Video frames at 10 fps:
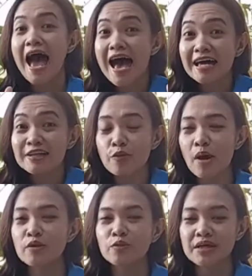
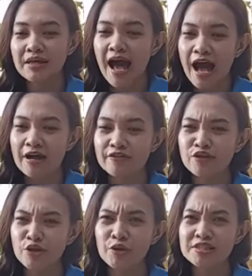And when we
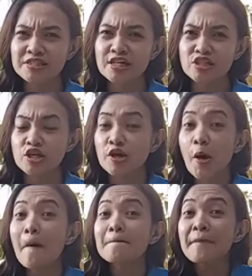have, such
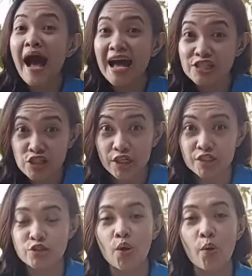
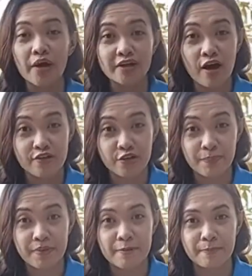compassion toward
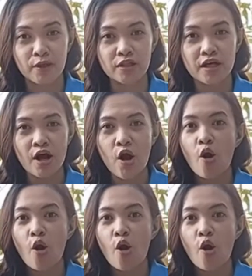other people,